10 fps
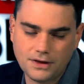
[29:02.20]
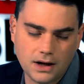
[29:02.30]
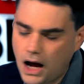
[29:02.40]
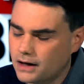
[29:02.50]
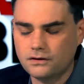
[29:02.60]
I
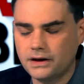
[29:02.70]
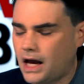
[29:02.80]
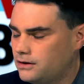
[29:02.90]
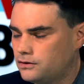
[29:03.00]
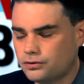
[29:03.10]
think,
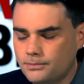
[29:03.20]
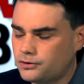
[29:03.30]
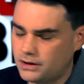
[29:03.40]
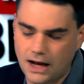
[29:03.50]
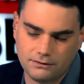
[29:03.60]
honestly, I,
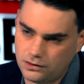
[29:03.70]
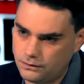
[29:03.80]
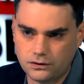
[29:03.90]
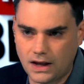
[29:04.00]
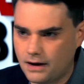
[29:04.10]
Trump shouldn't have a
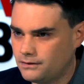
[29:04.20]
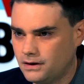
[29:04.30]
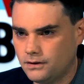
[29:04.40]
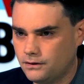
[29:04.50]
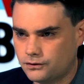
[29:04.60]
chief of staff.
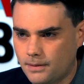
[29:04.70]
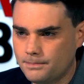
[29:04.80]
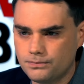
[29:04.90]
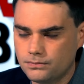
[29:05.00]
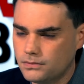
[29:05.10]
If, if
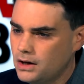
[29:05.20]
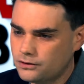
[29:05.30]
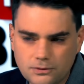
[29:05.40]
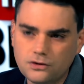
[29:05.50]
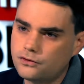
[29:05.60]
Trump,
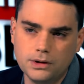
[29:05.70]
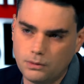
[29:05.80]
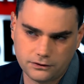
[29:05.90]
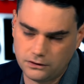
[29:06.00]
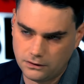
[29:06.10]
Trump should just do what
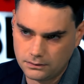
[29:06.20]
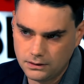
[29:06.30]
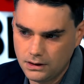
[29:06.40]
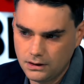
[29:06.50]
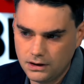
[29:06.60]
he wants to do.
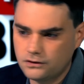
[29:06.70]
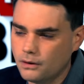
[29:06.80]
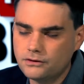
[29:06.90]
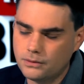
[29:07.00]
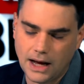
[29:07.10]
He's
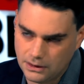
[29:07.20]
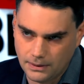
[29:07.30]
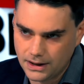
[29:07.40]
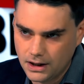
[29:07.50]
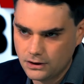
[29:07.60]
going to
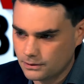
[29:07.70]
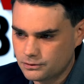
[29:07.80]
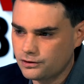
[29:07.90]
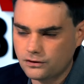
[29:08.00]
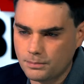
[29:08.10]
anyway.
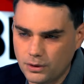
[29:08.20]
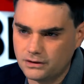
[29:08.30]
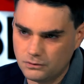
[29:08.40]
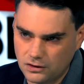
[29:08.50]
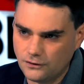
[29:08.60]
Trump should just
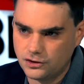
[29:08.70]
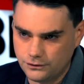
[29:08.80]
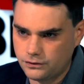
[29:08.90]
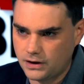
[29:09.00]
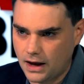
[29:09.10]
appoint himself
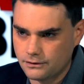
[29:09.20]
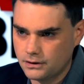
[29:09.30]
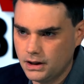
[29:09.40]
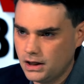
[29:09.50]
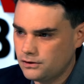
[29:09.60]
chief of
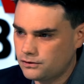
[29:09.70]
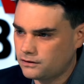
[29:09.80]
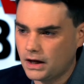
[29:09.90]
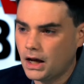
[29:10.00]
staff. He should just